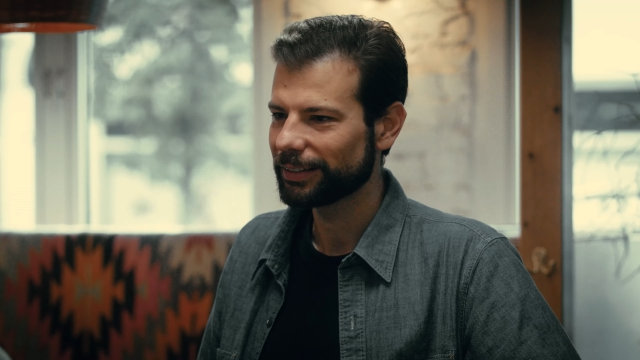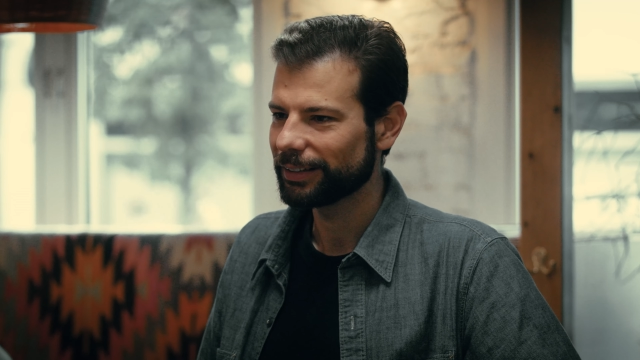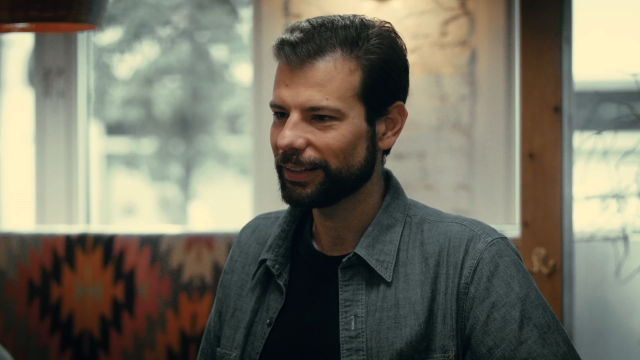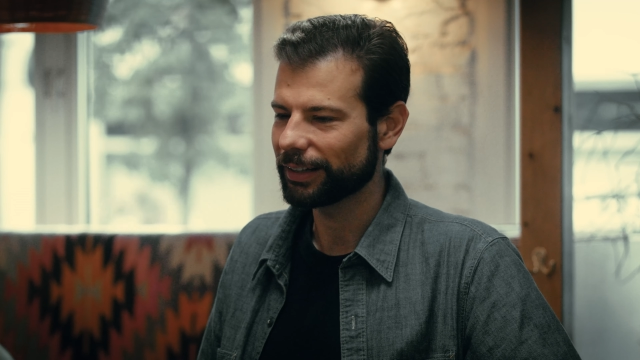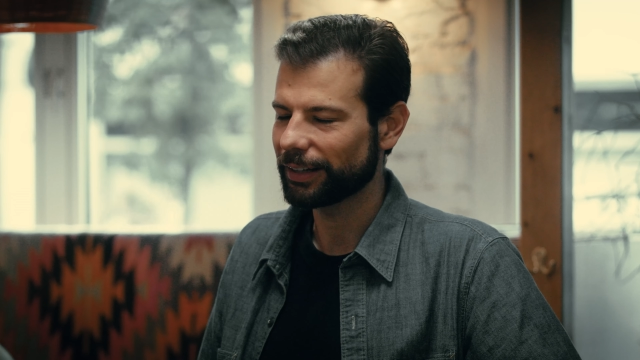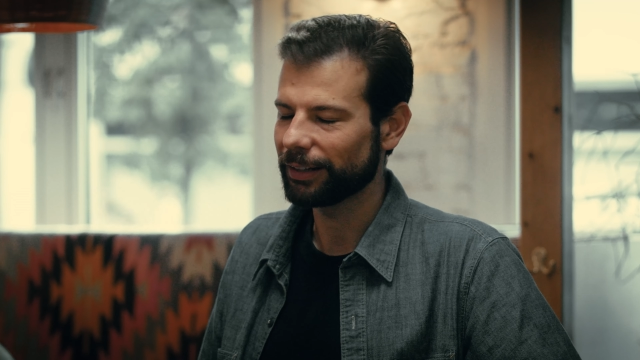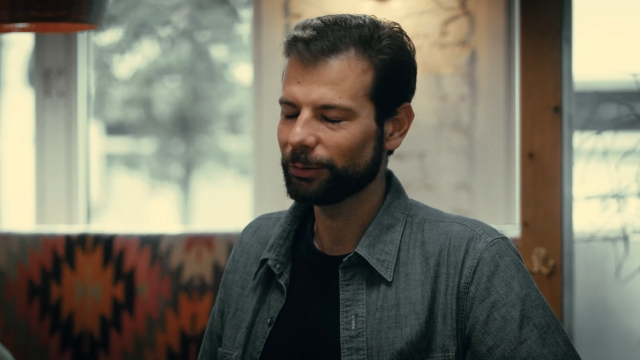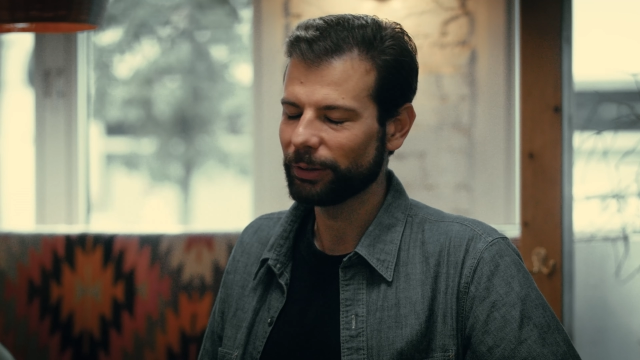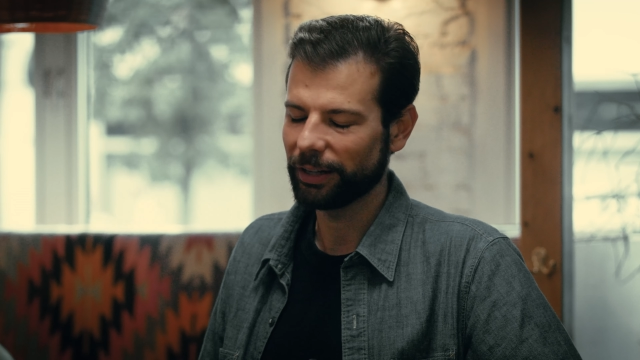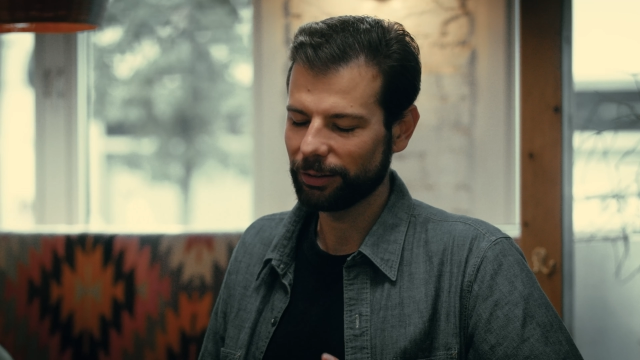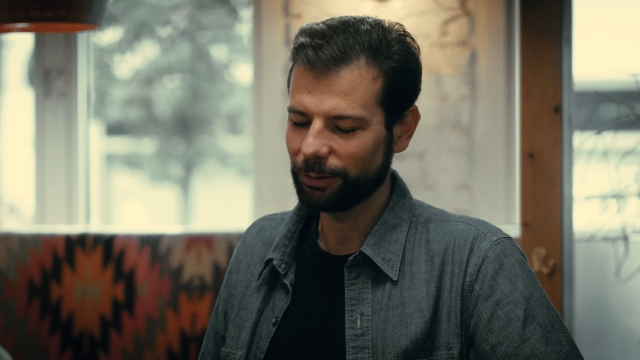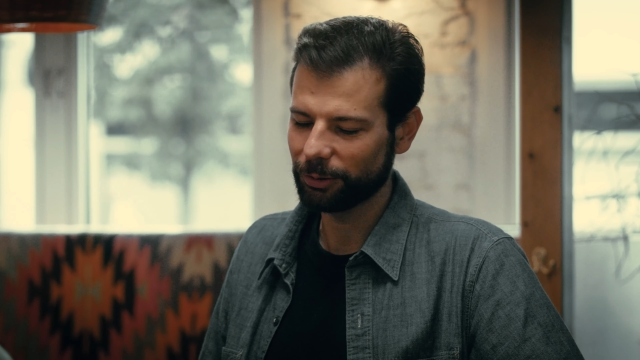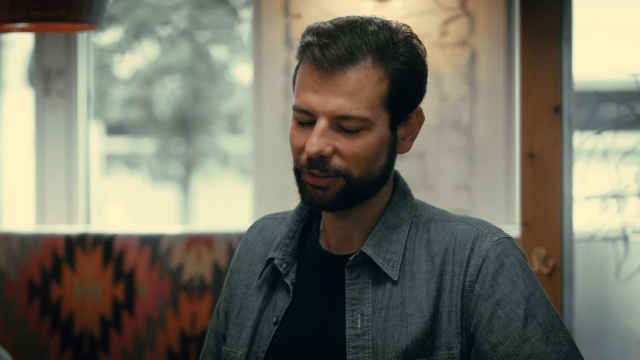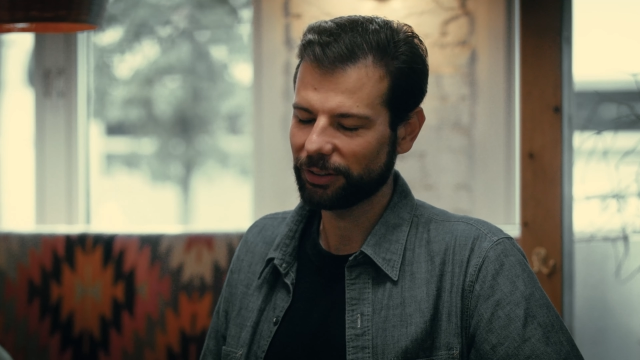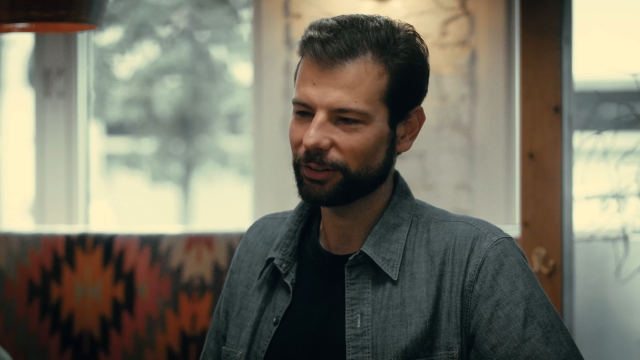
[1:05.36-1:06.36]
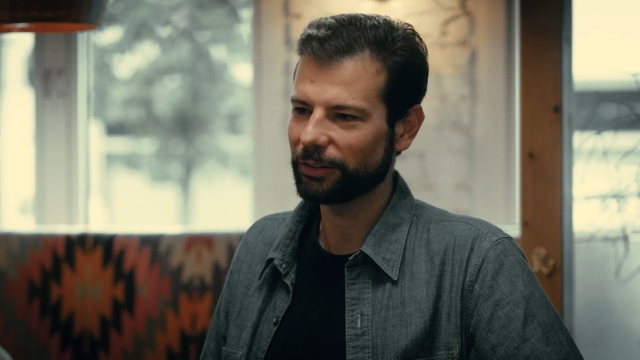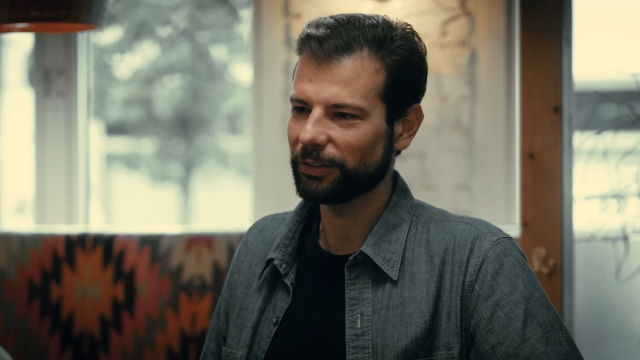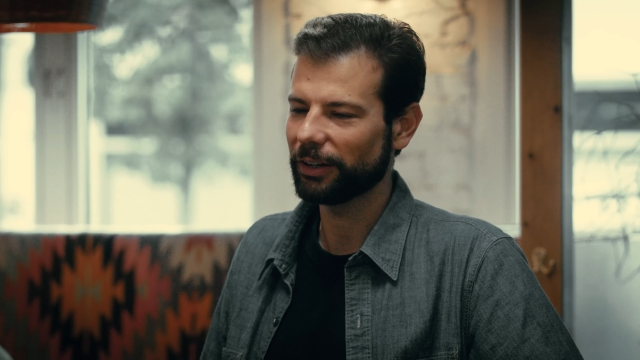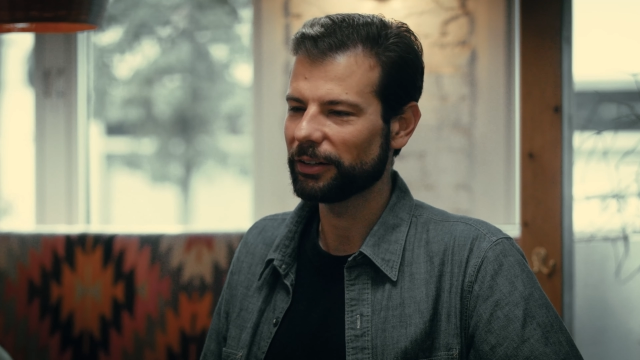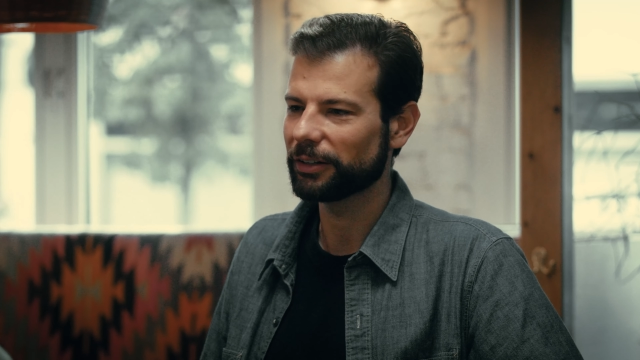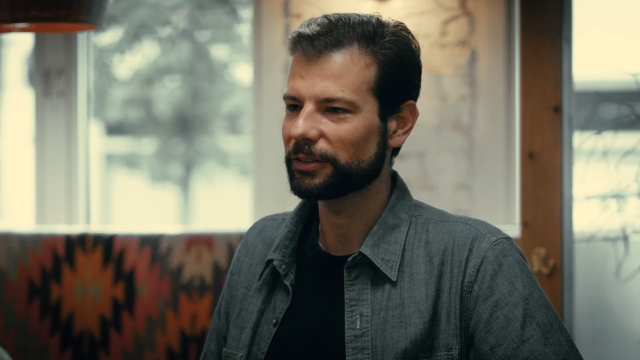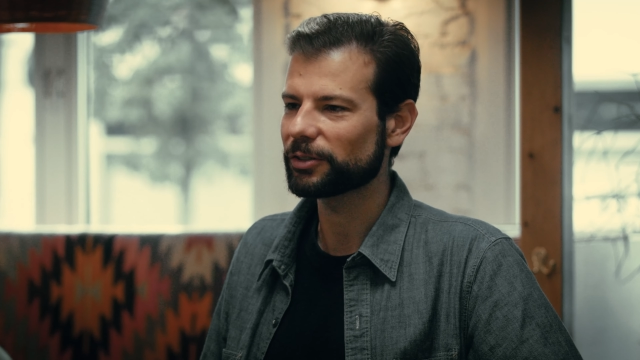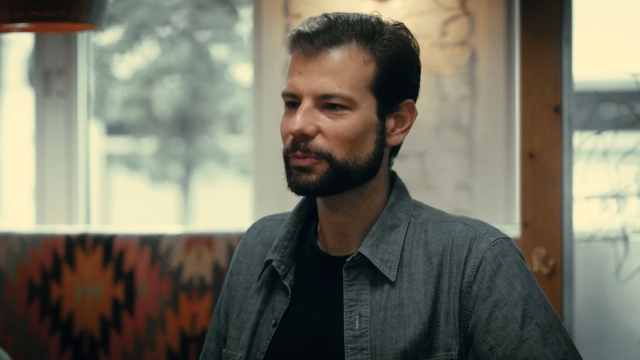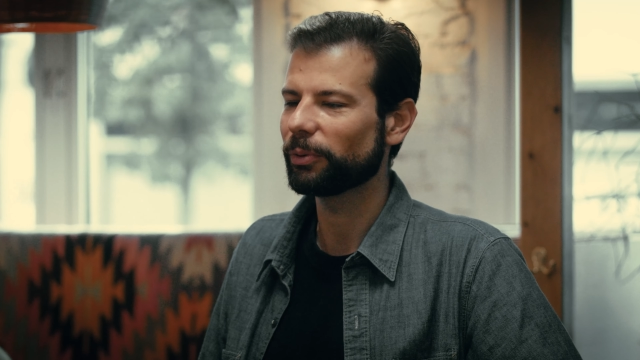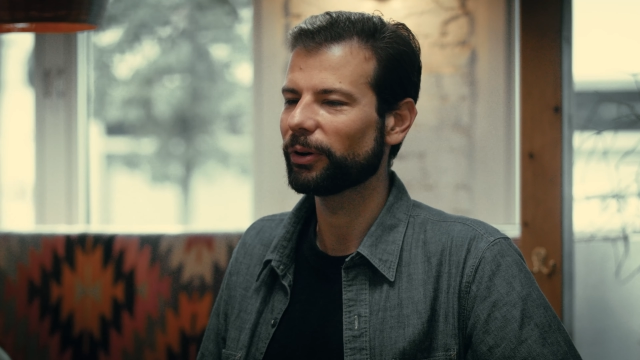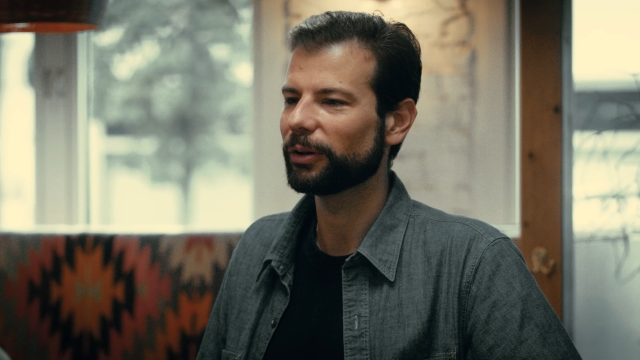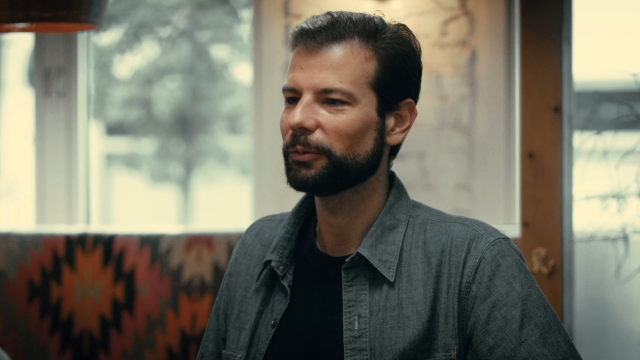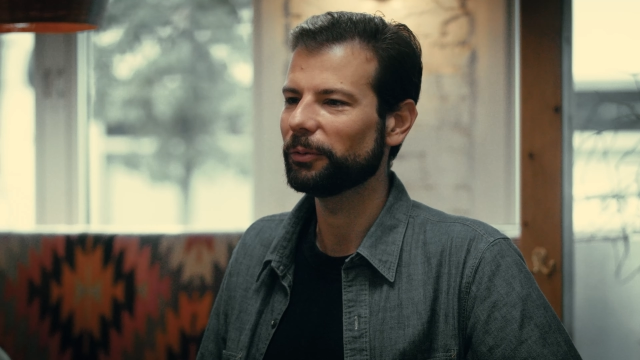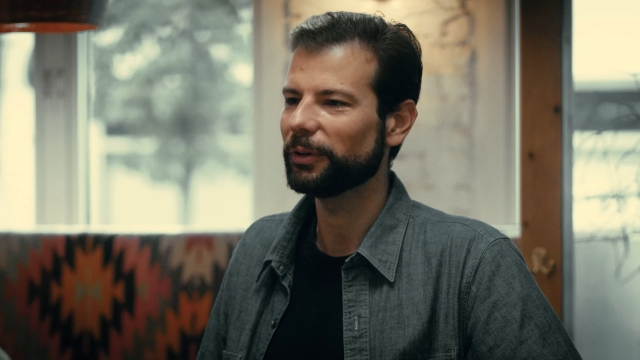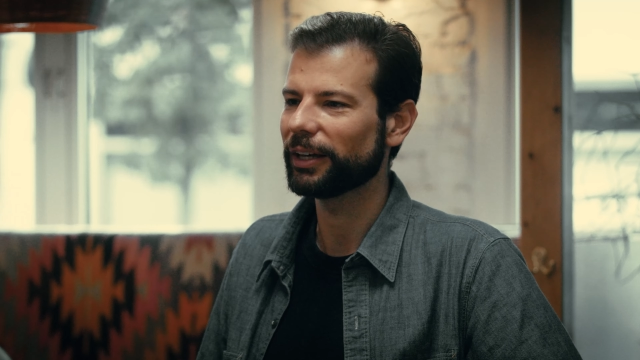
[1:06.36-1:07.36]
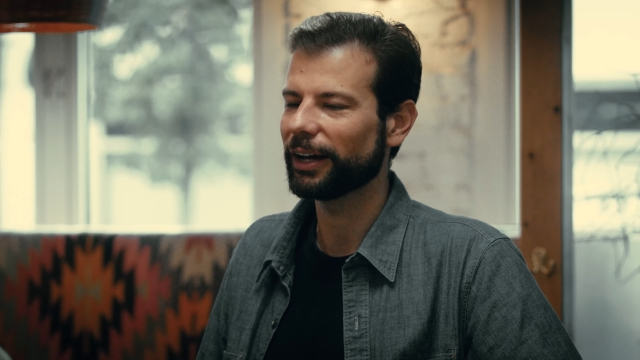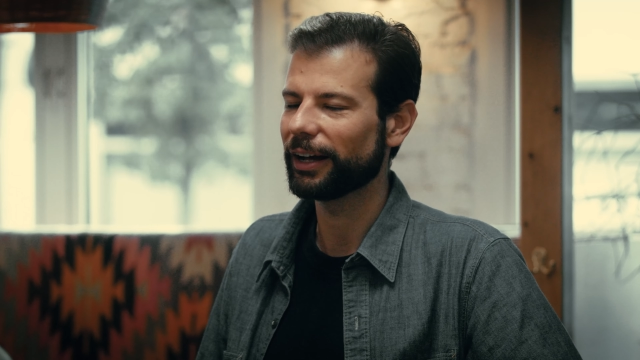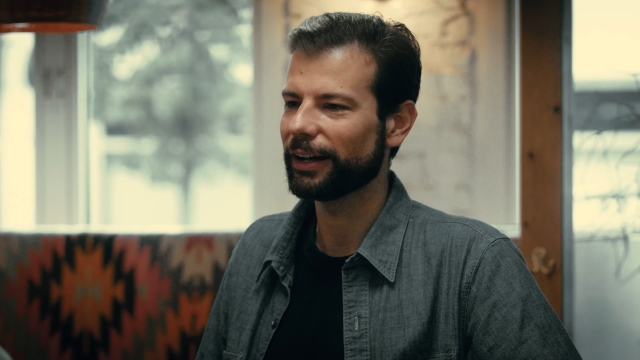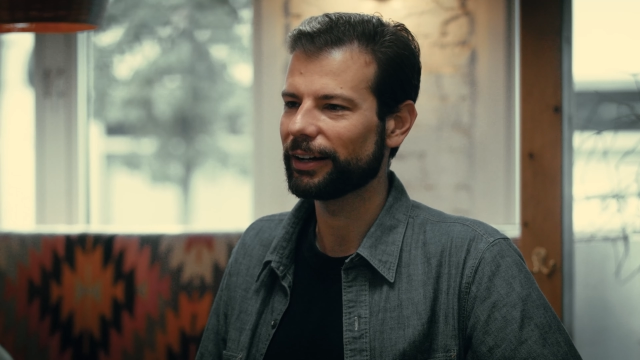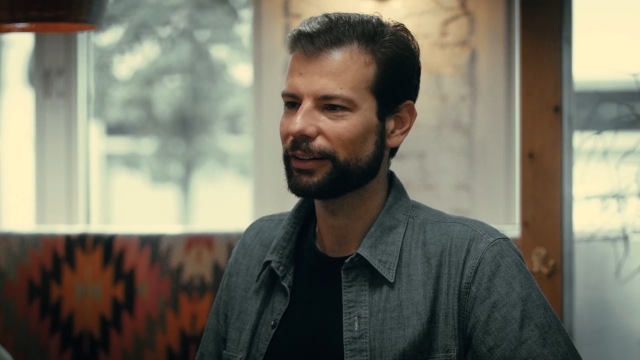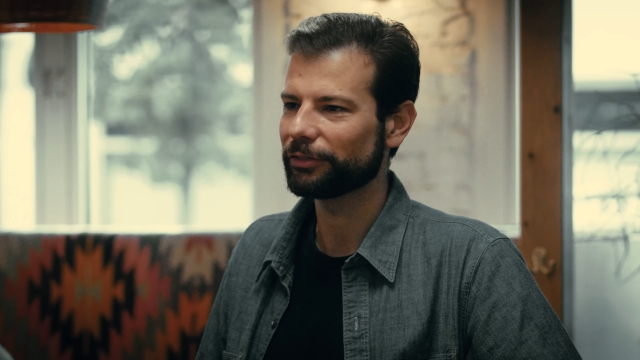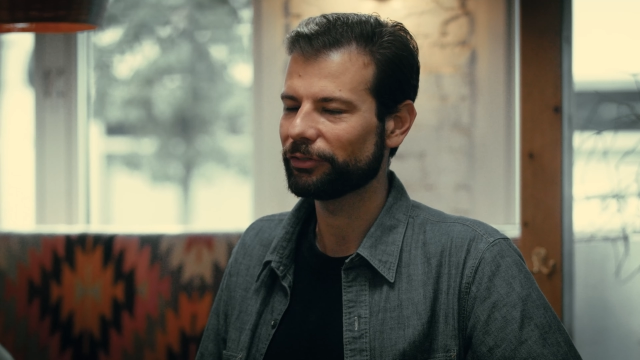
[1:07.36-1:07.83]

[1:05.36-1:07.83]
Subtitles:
Like I had a look the other day, and at this point we have